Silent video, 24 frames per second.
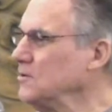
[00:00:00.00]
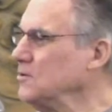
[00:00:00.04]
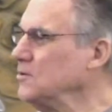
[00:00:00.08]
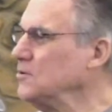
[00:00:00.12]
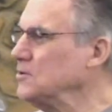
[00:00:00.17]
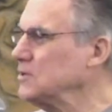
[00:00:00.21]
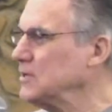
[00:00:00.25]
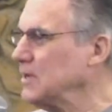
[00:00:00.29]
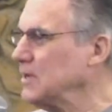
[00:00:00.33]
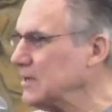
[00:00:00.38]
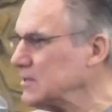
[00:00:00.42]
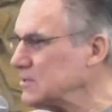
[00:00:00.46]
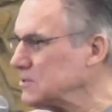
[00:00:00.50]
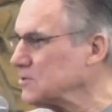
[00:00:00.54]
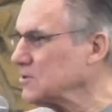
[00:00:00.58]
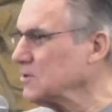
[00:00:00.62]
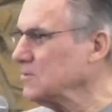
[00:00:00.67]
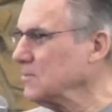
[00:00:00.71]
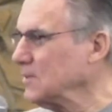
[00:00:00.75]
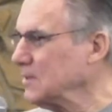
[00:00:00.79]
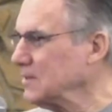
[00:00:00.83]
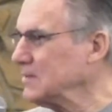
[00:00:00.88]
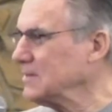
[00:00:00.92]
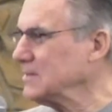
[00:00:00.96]
of the New
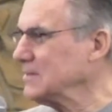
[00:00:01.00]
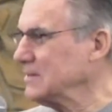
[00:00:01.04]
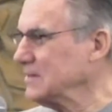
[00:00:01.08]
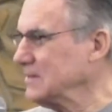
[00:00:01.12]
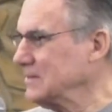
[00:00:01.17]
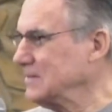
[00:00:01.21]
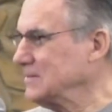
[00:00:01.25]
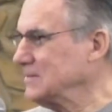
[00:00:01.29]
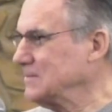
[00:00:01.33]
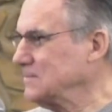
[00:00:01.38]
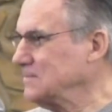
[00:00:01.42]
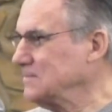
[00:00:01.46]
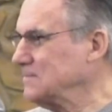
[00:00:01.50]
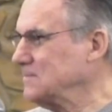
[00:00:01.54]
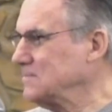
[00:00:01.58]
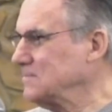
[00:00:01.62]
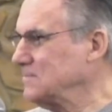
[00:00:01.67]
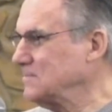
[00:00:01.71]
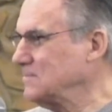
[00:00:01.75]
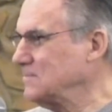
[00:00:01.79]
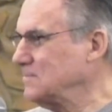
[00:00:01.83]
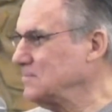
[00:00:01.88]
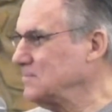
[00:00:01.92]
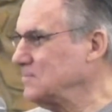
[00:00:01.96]
Testament
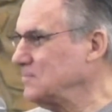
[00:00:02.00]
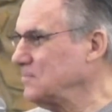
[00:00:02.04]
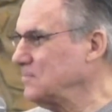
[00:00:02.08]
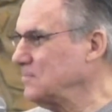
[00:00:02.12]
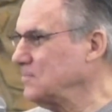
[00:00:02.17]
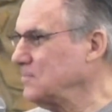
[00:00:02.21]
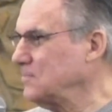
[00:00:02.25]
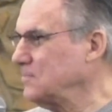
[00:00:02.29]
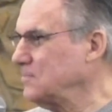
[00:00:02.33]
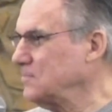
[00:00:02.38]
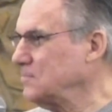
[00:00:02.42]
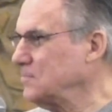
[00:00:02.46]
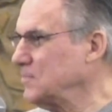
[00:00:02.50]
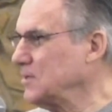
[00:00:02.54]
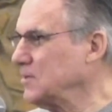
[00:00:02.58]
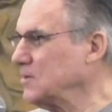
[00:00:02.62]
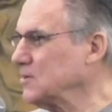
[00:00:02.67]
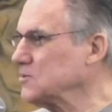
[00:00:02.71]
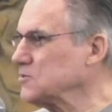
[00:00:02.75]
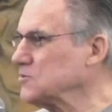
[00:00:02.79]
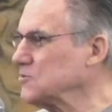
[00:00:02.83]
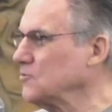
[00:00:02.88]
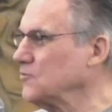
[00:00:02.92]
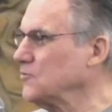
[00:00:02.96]

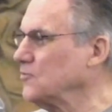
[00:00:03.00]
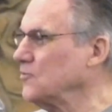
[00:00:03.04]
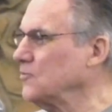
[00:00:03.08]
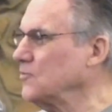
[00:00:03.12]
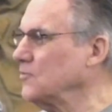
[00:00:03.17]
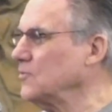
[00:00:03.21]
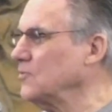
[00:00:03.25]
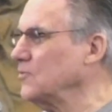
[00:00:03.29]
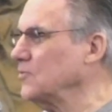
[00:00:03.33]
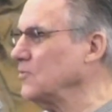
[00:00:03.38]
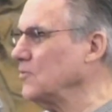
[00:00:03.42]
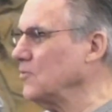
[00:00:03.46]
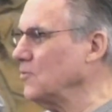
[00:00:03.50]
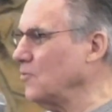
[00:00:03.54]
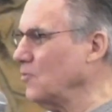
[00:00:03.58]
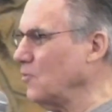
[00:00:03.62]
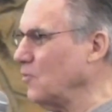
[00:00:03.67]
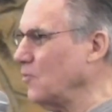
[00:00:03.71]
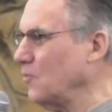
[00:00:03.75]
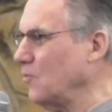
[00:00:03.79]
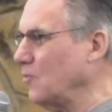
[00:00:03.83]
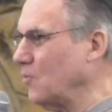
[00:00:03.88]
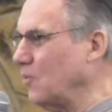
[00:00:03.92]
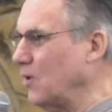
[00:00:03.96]
because of
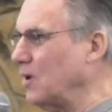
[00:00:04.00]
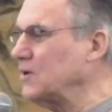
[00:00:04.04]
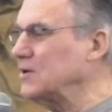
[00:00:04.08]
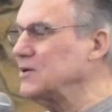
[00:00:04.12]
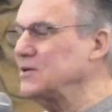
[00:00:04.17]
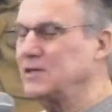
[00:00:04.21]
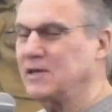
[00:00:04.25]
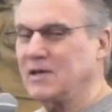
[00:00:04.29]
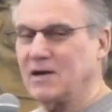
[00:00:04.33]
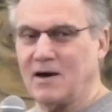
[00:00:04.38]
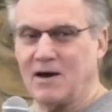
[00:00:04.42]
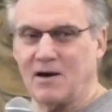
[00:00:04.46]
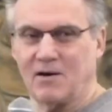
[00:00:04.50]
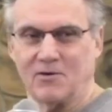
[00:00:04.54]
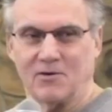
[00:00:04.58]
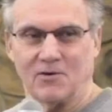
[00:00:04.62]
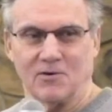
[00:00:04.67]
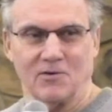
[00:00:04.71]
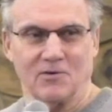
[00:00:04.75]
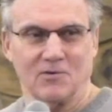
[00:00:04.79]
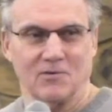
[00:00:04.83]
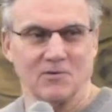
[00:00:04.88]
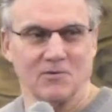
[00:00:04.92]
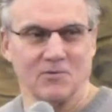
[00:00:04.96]
one
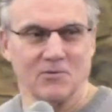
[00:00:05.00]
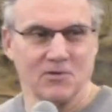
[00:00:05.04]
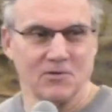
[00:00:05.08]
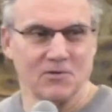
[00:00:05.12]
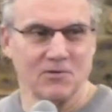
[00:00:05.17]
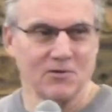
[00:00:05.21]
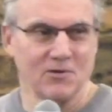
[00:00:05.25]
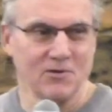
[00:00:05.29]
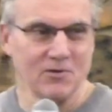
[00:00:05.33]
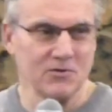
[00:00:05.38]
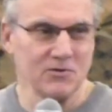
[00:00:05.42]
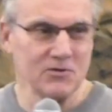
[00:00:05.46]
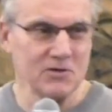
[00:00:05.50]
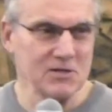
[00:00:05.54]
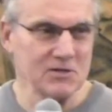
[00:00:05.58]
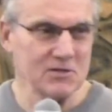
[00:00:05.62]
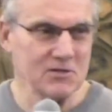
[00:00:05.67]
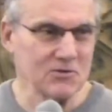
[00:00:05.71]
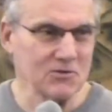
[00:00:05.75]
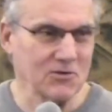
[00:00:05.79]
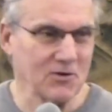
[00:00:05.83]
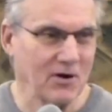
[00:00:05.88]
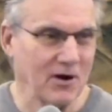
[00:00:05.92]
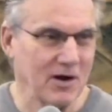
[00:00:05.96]
encounter with the Lord
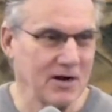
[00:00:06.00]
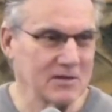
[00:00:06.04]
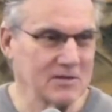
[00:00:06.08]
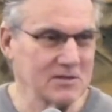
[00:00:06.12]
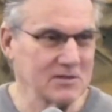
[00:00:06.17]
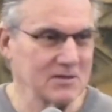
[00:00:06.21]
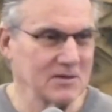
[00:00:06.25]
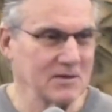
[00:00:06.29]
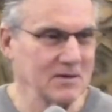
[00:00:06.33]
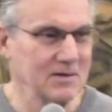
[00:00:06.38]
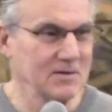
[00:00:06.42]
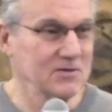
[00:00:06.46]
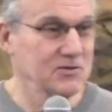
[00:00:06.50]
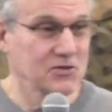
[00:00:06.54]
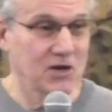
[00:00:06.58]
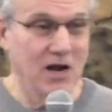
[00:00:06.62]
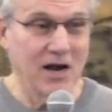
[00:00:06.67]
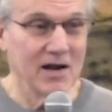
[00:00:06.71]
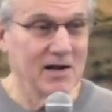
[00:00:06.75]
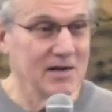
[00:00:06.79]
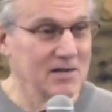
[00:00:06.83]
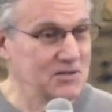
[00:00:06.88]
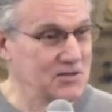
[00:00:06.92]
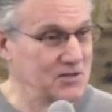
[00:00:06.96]
Jesus Christ,
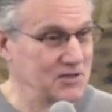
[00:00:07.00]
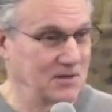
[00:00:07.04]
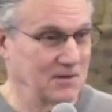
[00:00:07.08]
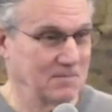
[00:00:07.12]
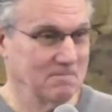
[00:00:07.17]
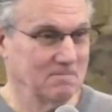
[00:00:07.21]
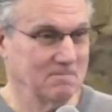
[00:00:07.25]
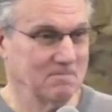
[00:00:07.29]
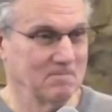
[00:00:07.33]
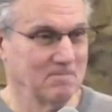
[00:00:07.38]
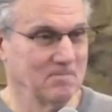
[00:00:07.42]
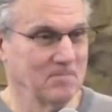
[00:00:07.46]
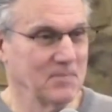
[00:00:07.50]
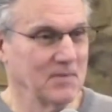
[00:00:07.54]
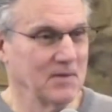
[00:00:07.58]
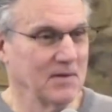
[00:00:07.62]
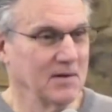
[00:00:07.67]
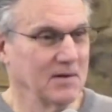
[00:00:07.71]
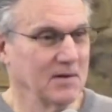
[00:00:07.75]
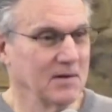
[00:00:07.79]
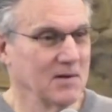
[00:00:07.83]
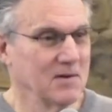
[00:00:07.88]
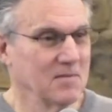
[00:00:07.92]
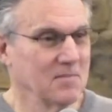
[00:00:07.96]
changed him.
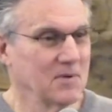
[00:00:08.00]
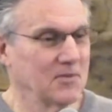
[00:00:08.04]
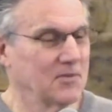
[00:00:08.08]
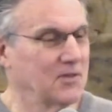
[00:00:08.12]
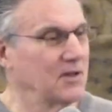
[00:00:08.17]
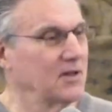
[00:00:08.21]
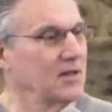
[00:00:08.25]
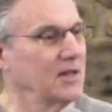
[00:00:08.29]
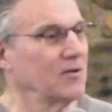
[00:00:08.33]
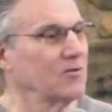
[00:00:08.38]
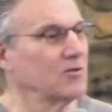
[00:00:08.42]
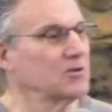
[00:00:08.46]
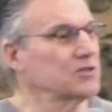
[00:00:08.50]
But then